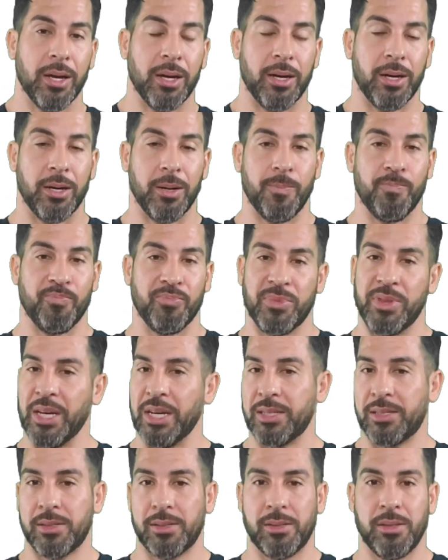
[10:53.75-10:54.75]

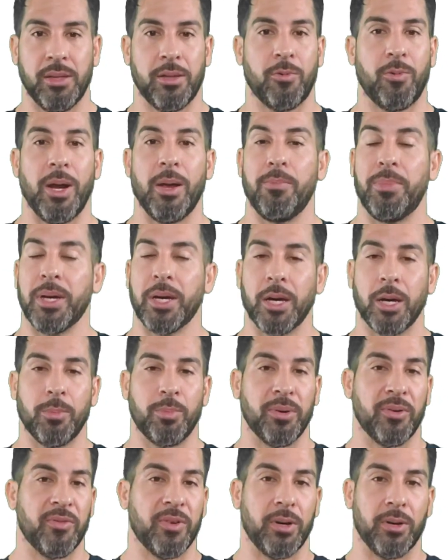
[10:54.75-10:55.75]
That's the ramping
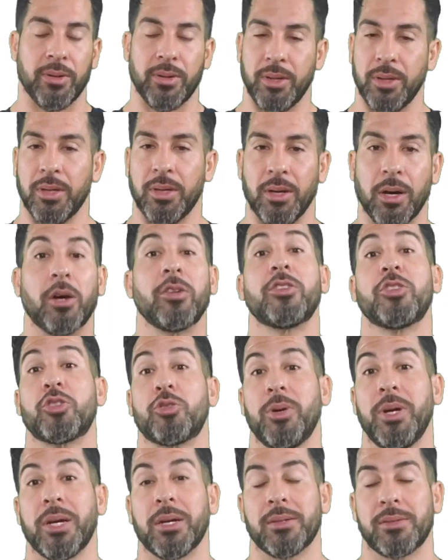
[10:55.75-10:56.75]
up of all the
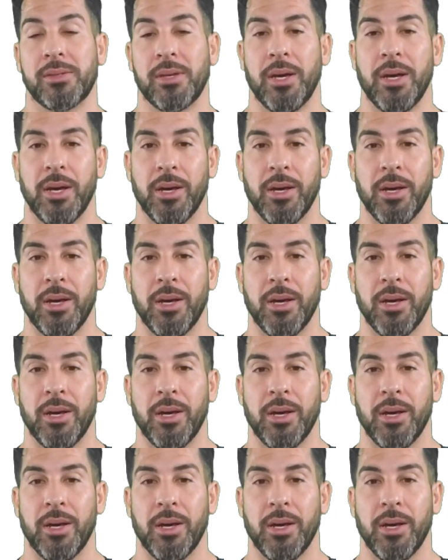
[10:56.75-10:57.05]
strings.